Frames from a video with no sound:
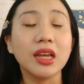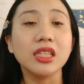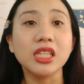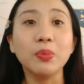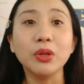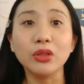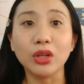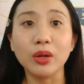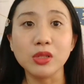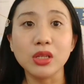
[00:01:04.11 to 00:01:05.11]
and simple
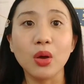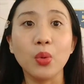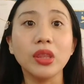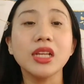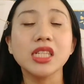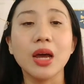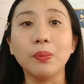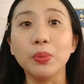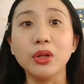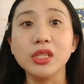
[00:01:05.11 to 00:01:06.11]
terms with
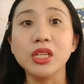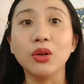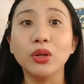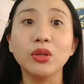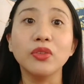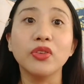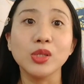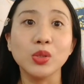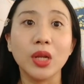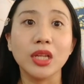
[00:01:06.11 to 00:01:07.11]
examples in order for
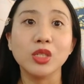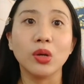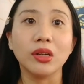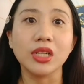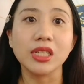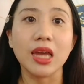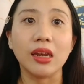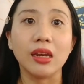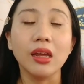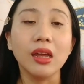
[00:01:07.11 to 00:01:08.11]
students to understand.